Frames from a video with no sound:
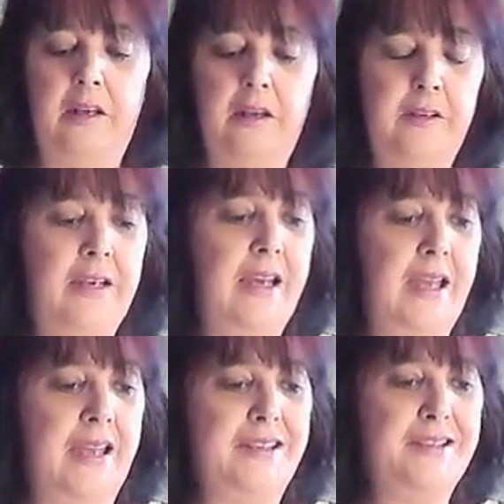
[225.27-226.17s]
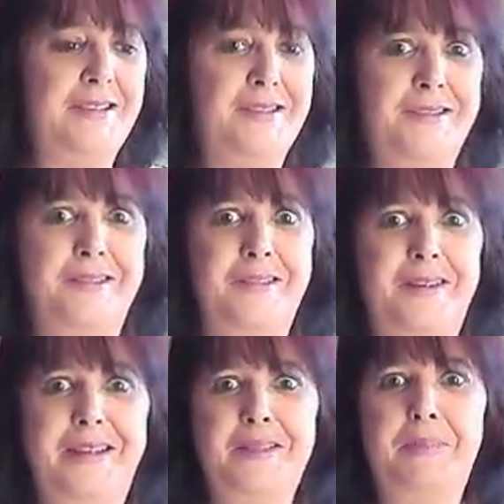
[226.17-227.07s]
Okay, so
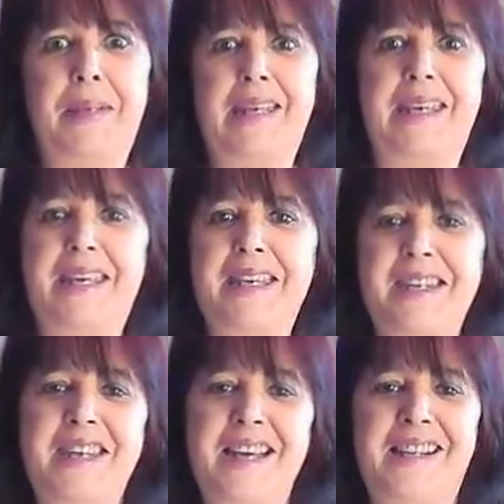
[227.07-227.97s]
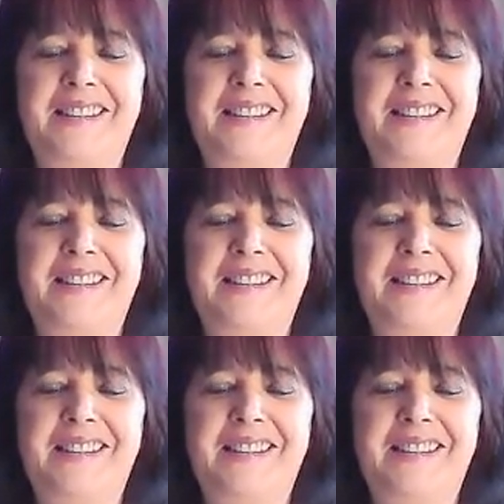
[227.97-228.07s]
let's begin.